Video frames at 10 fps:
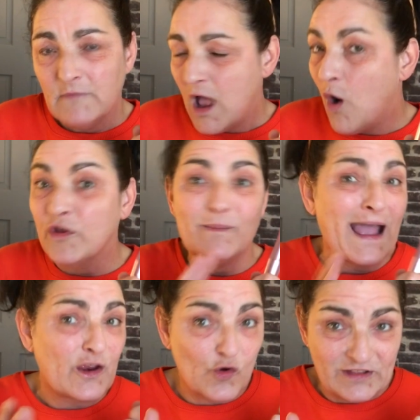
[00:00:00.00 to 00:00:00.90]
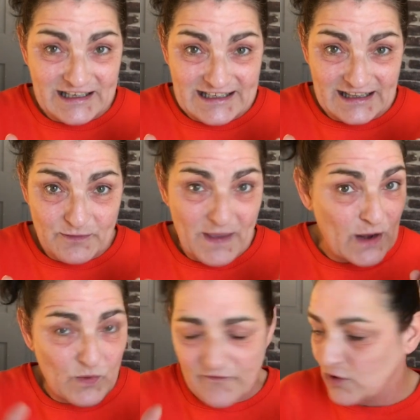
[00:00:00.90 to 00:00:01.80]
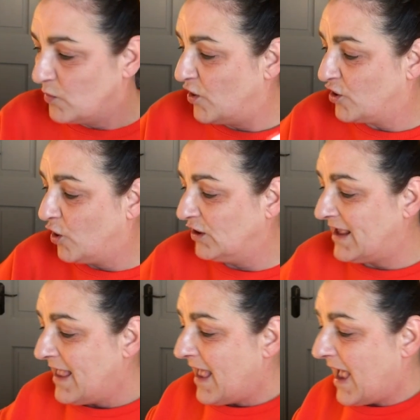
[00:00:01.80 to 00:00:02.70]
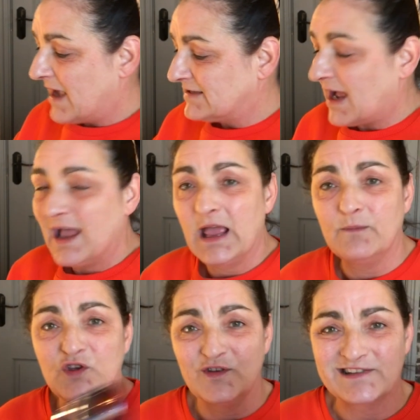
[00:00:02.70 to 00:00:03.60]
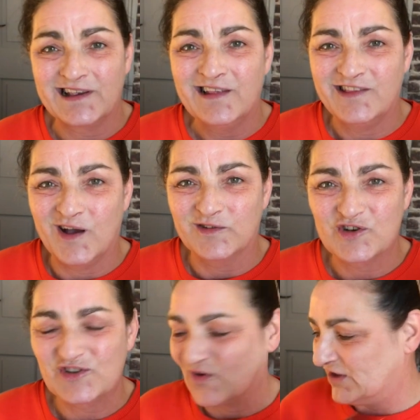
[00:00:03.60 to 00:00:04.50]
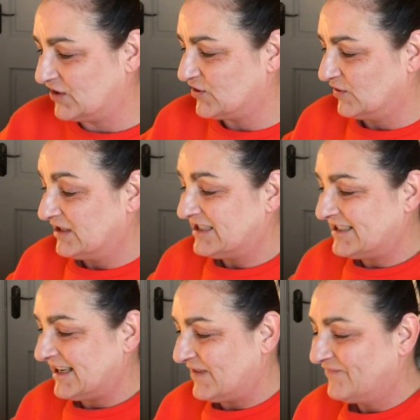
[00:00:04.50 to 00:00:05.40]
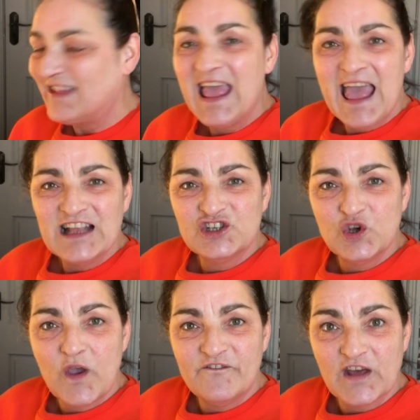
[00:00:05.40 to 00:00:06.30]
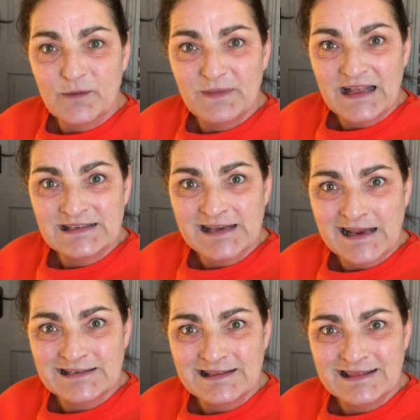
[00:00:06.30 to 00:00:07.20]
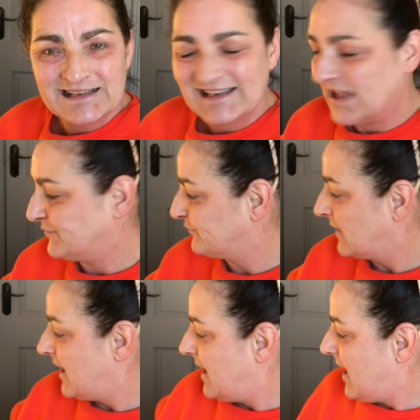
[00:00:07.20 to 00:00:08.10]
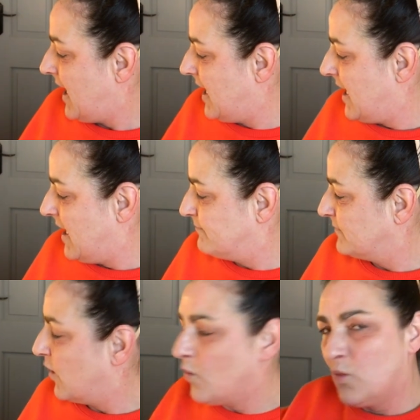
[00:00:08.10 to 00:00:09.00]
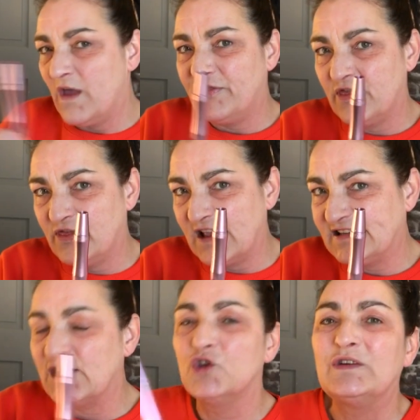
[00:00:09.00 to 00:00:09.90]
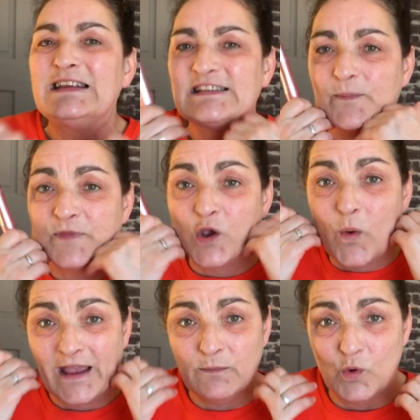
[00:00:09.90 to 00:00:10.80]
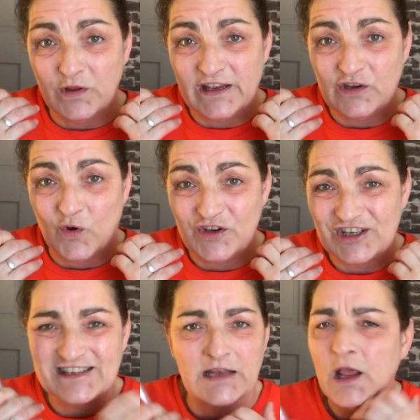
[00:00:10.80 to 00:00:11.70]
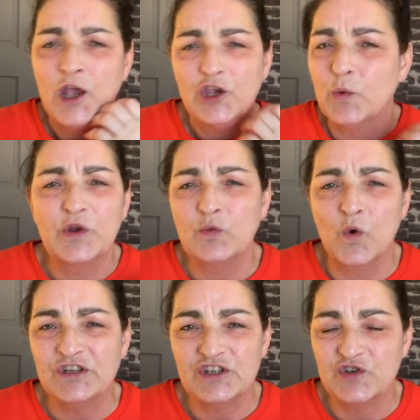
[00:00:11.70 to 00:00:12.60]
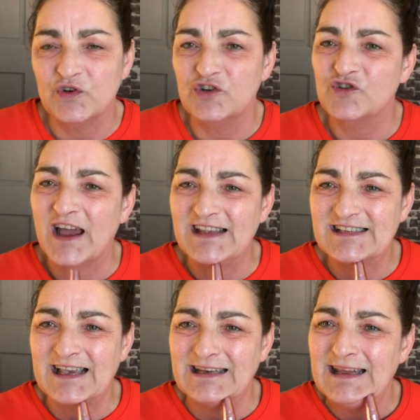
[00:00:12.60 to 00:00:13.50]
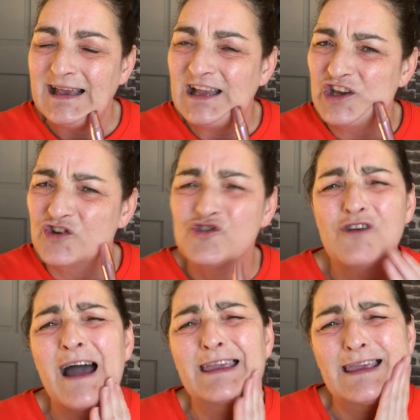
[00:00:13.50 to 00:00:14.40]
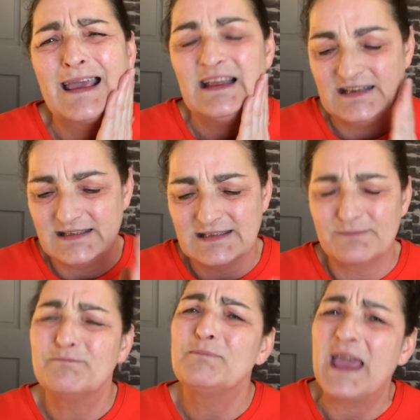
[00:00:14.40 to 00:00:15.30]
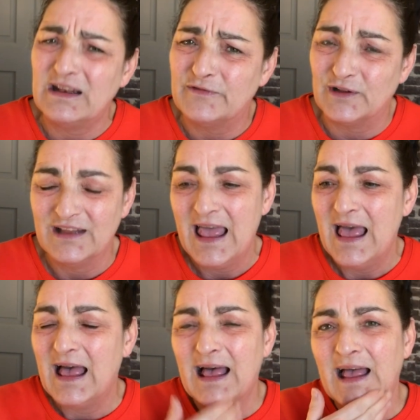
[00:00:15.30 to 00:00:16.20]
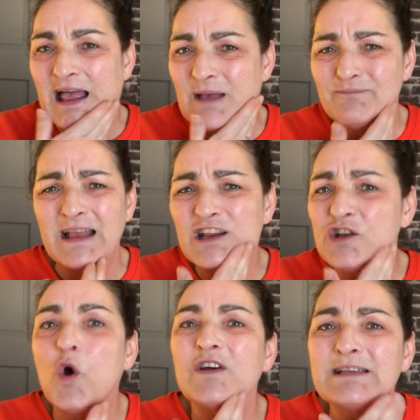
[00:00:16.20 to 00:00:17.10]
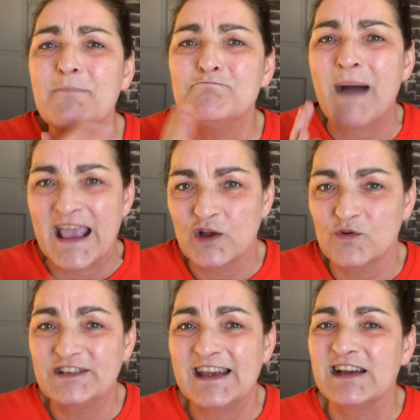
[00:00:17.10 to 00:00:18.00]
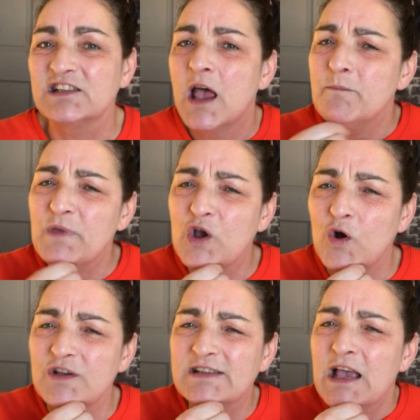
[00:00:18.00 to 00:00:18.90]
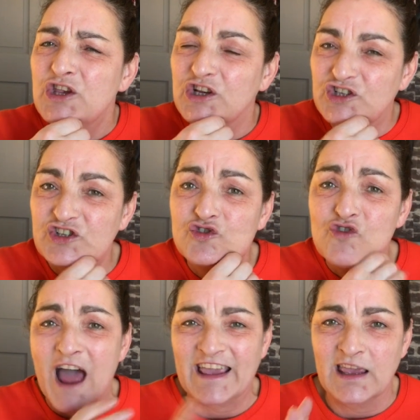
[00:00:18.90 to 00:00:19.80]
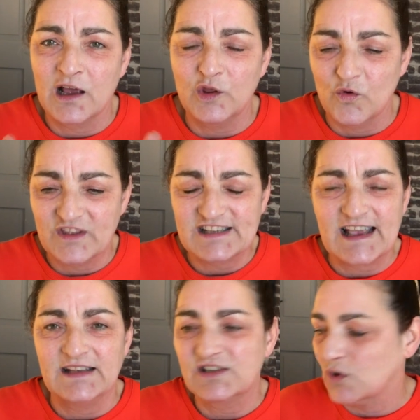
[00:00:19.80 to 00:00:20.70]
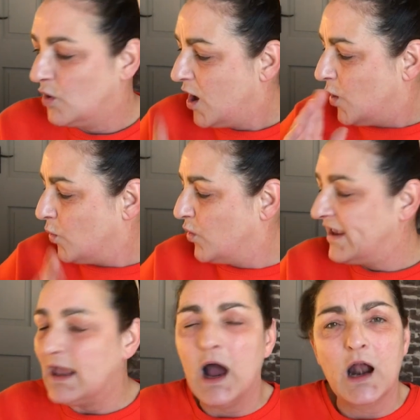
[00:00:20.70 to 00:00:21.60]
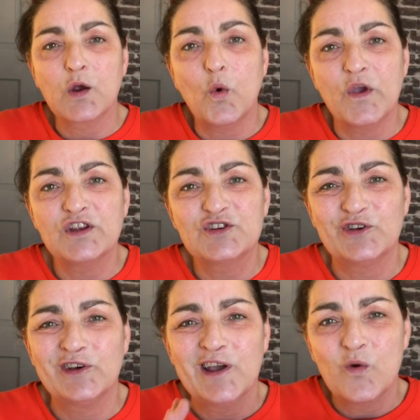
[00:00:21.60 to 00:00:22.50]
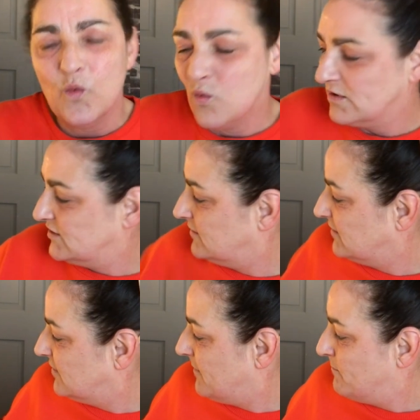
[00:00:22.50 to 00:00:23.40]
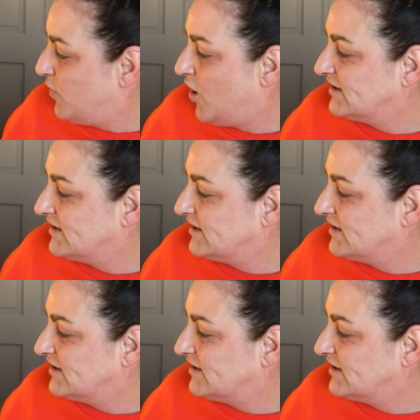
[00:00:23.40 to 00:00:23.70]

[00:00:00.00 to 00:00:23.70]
or the micro needling pen, whatever you want to call it, and I am using the ultrasonic tool today to firm and tighten the skin. With this, you need something quite emollient on your skin. You wouldn't want to do it in dry skin and you're dragging it and it's painful and can cause micro tears because you're just dragging along the skin. So we are going to put on